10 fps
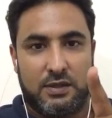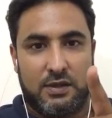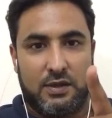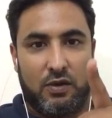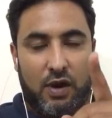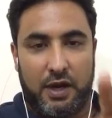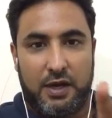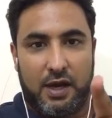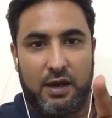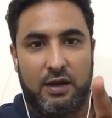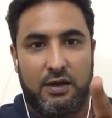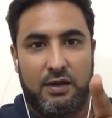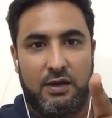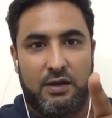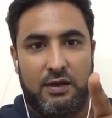your idea,
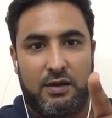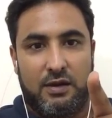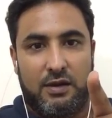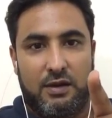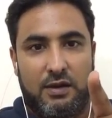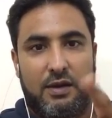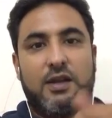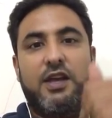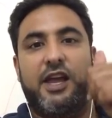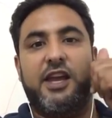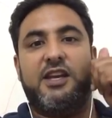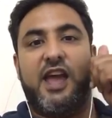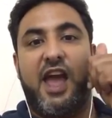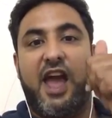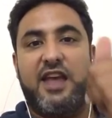it
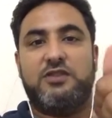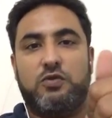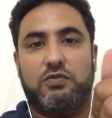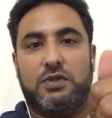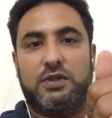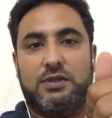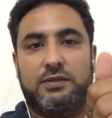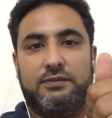has to work.